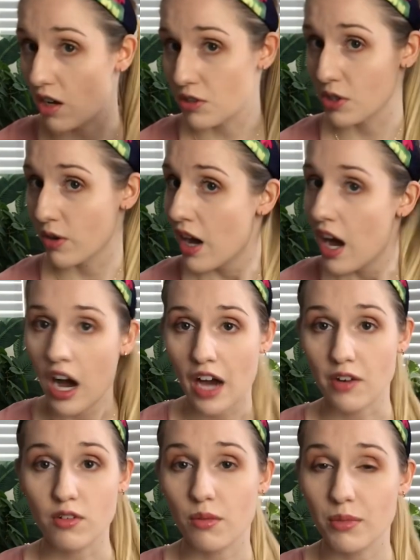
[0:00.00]
Also,
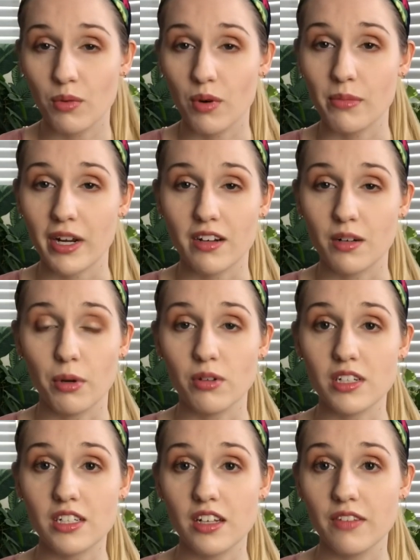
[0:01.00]
I don't normally wear my hair in a
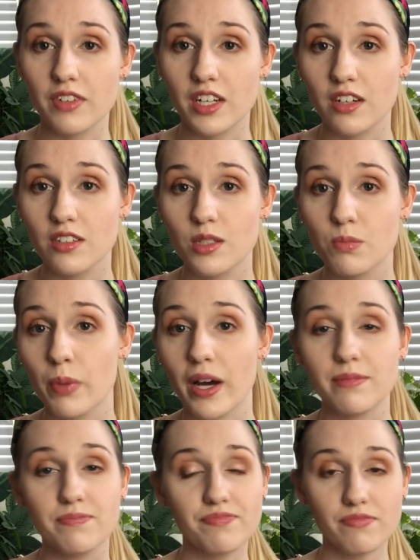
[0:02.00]
ponytail in videos,
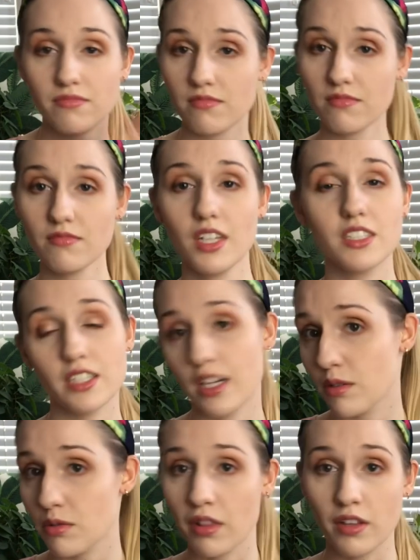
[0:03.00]
but
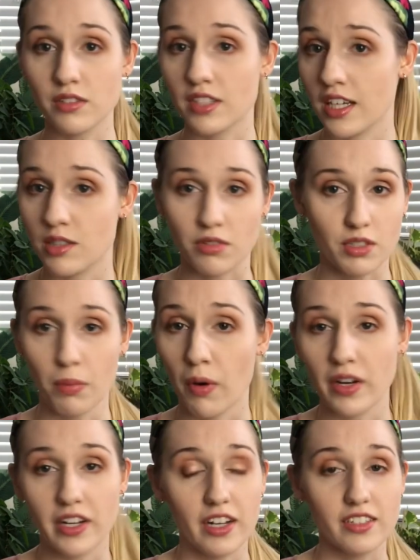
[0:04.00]
today was one of those days where it's a
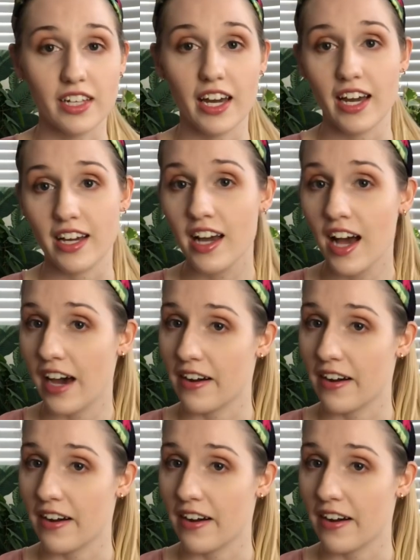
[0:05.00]
ponytail day.